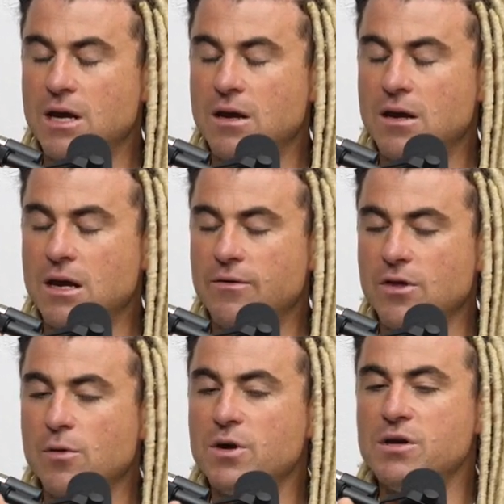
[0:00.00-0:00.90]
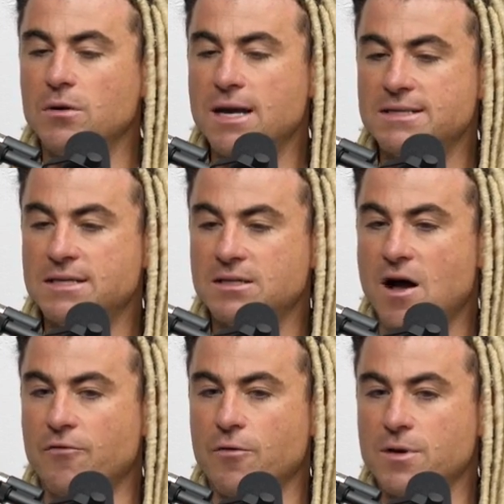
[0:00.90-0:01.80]

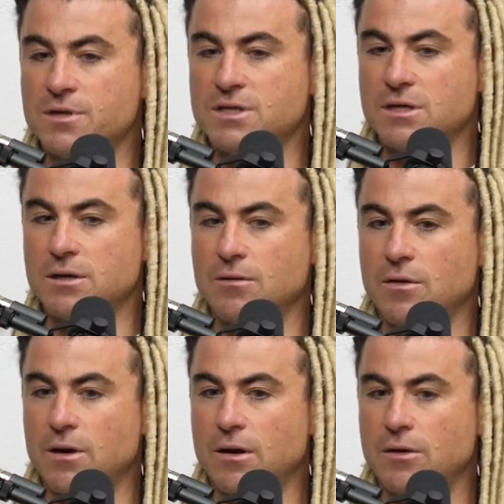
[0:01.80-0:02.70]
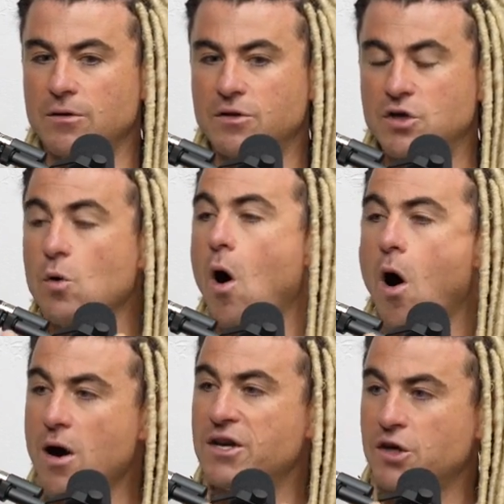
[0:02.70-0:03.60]
softwares to our
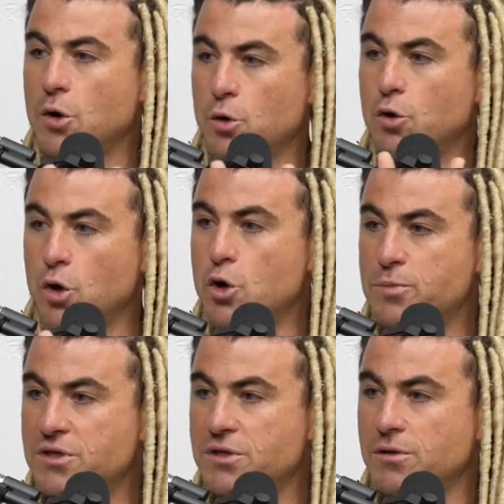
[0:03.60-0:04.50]
internal groups,